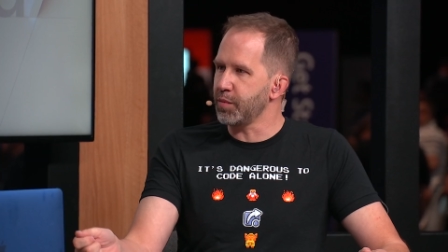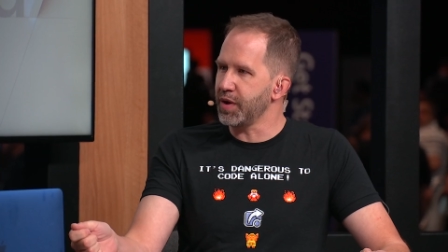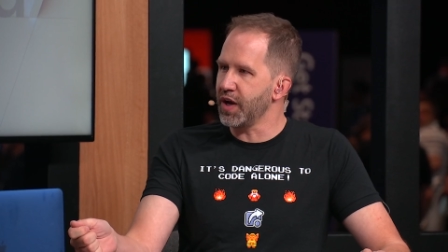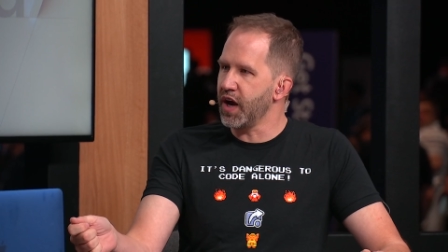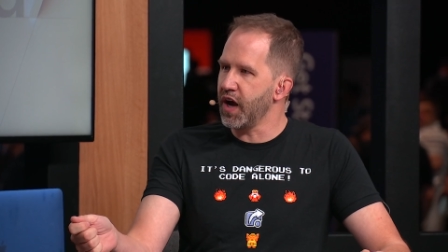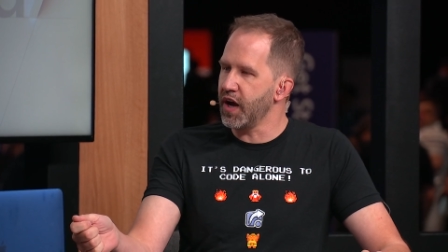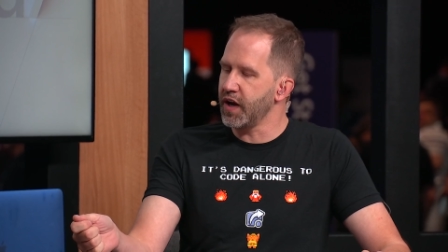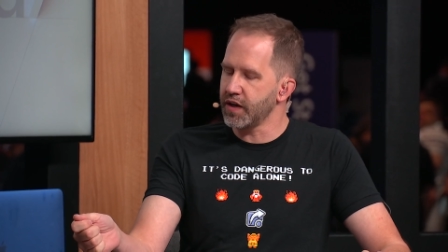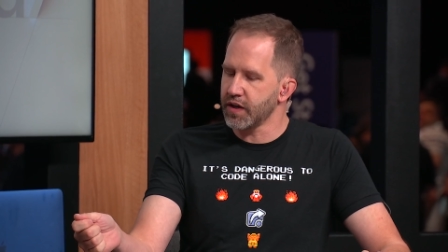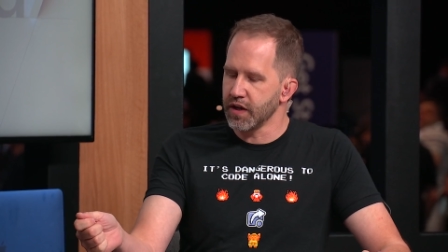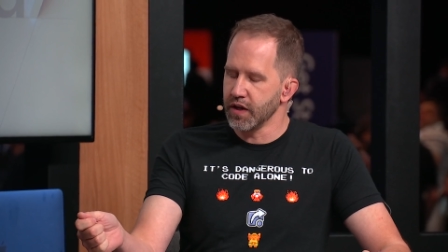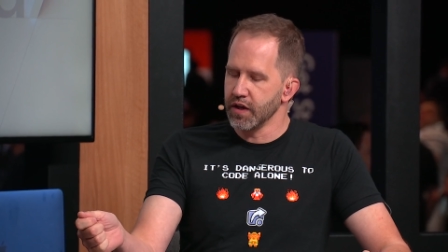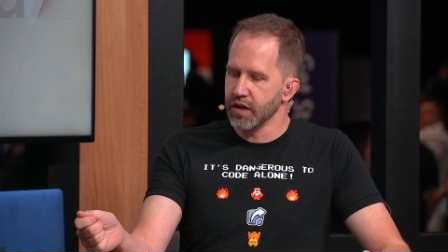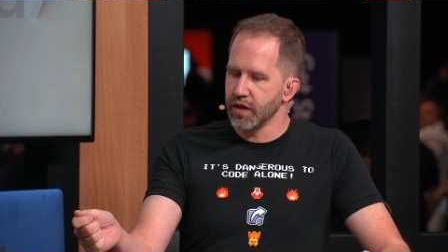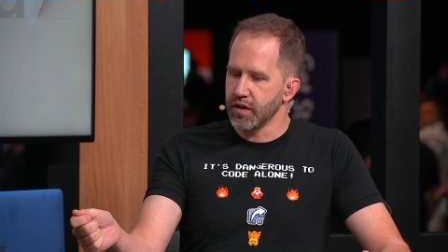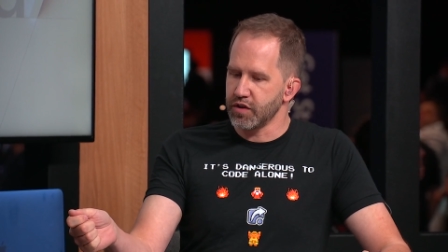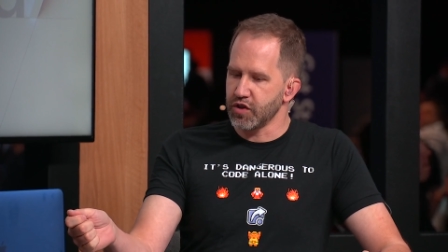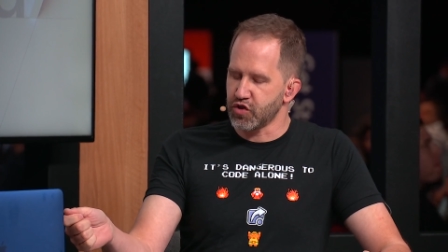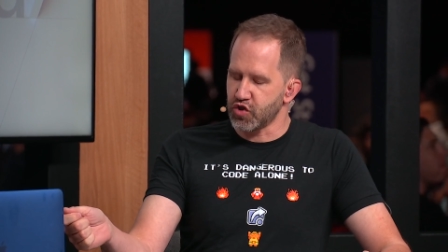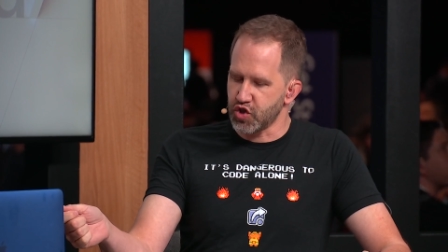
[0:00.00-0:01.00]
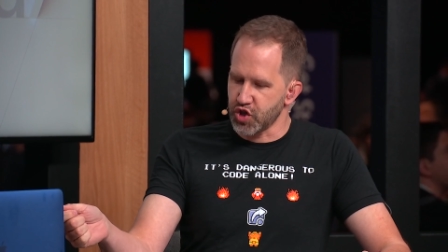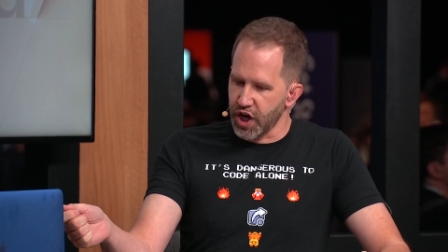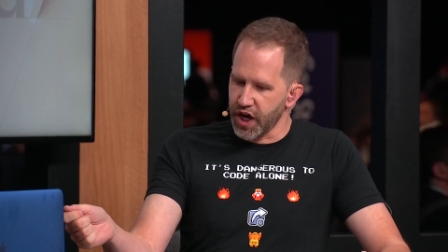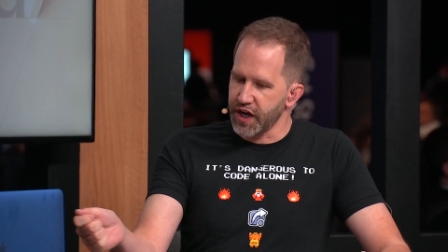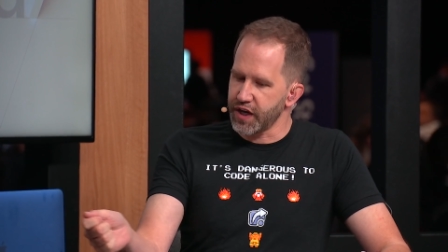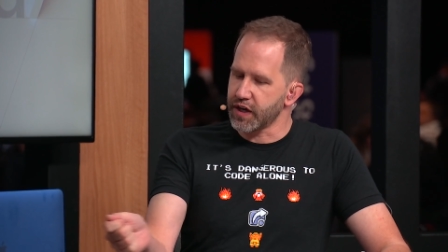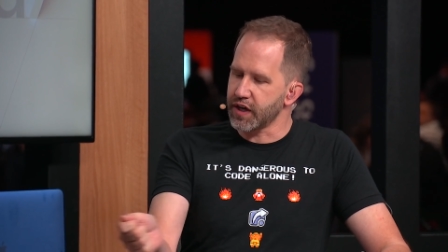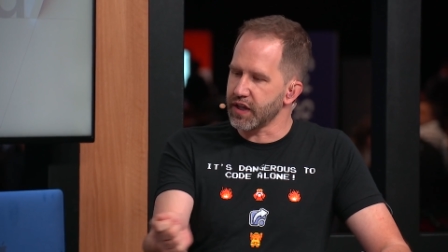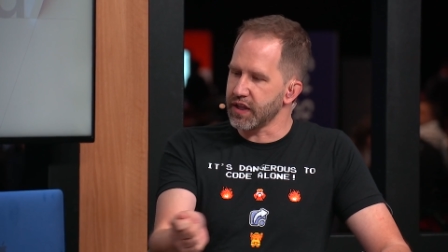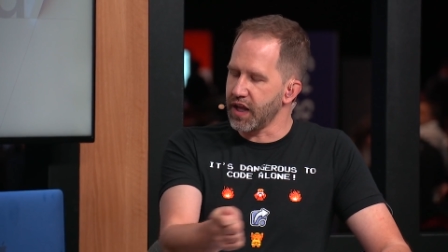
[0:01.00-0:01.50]
behind this
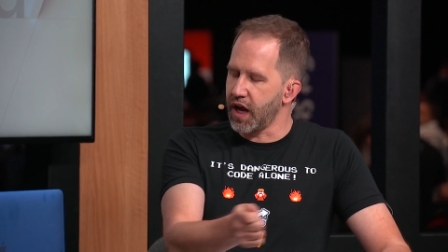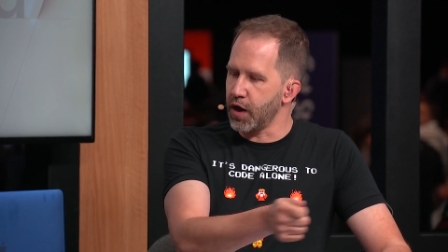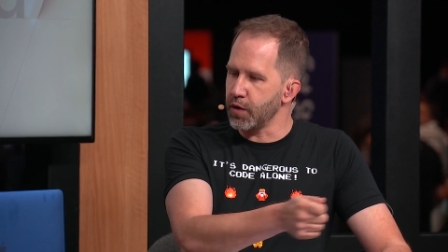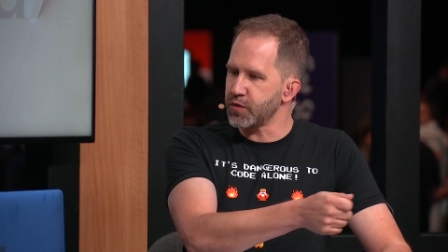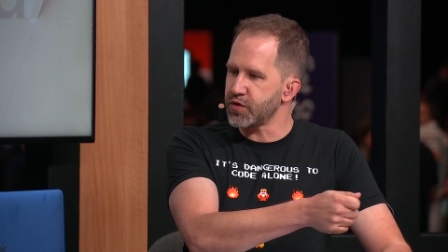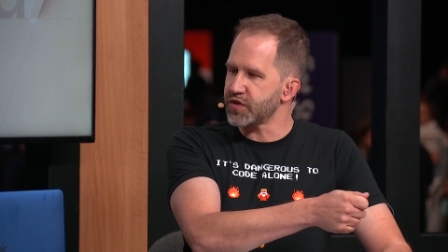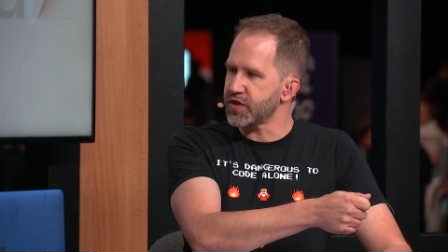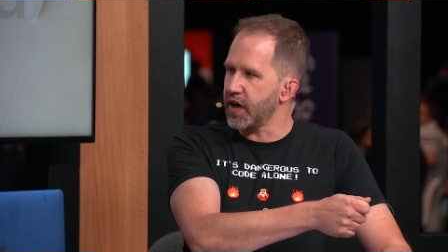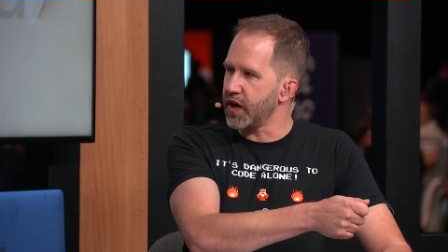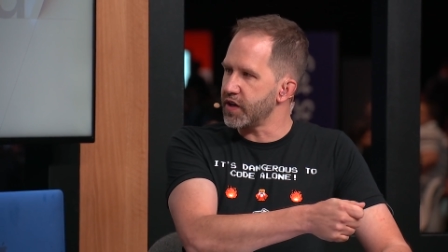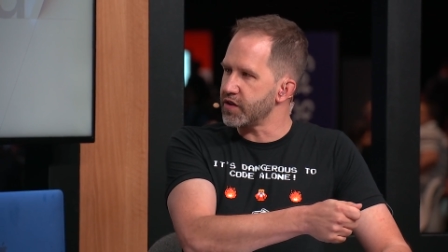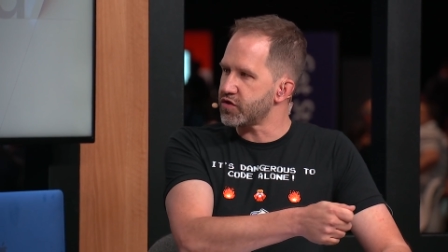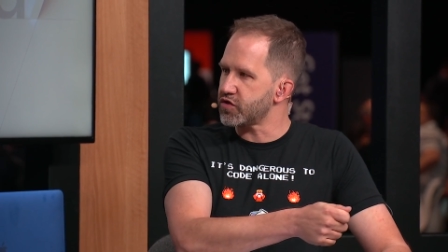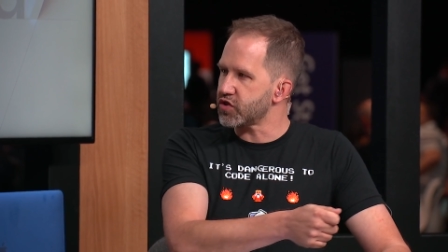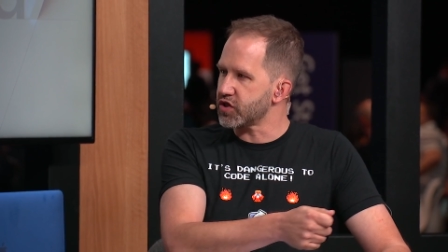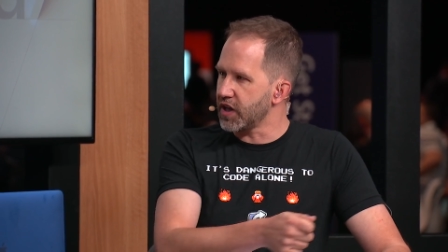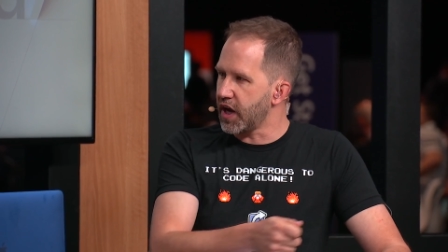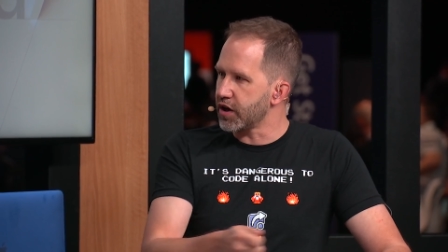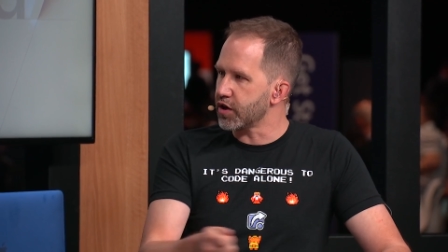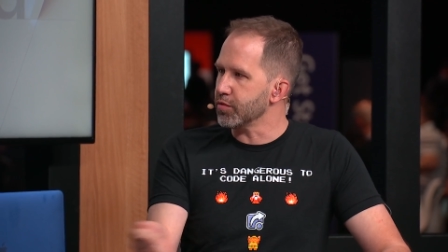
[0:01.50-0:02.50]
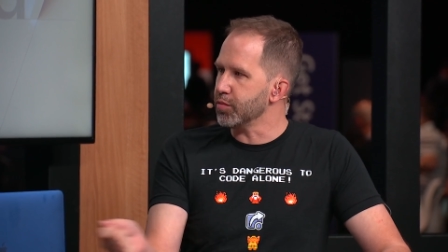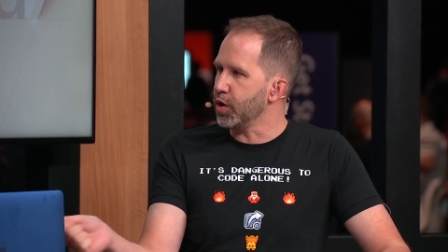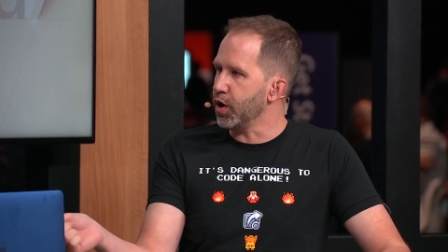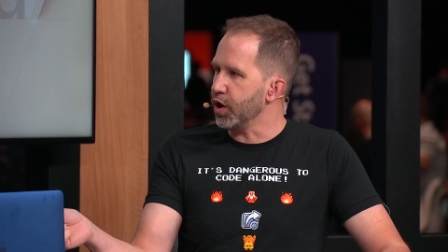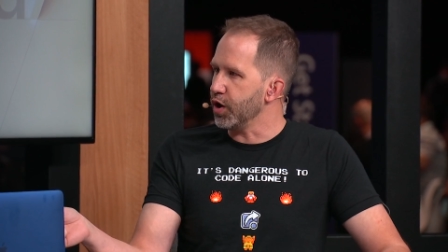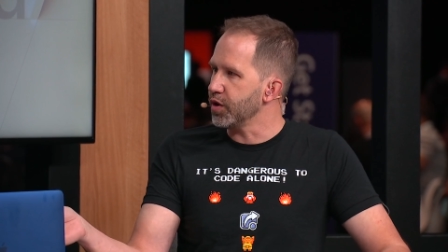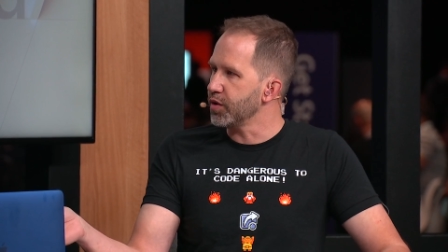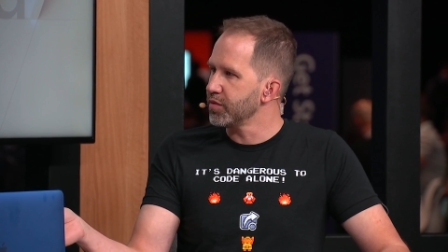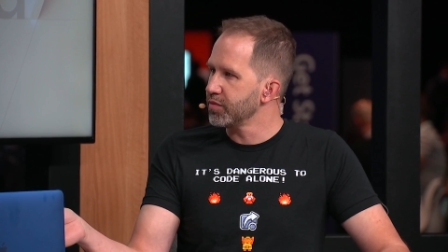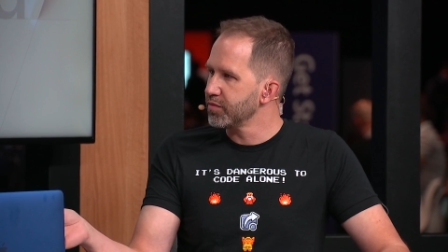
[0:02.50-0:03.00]
giant cloud sized slider
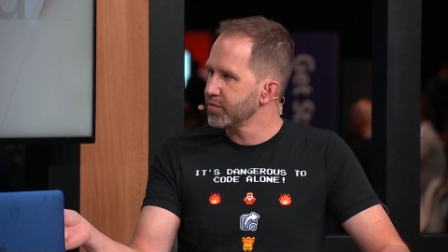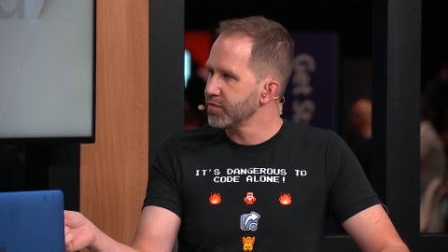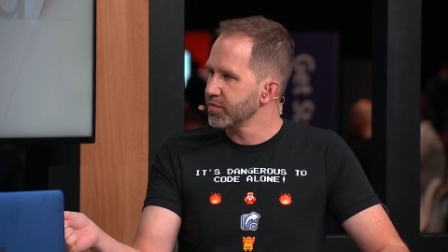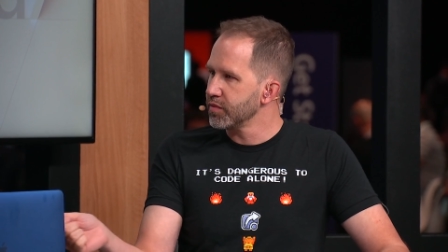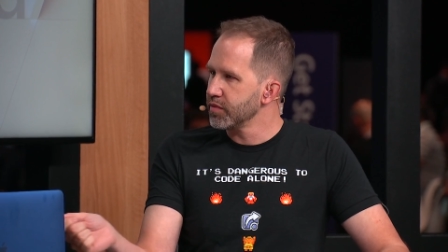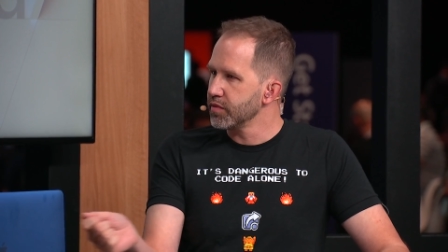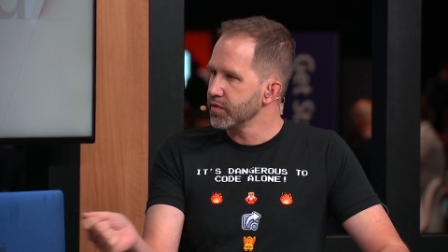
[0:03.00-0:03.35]
bar. Mm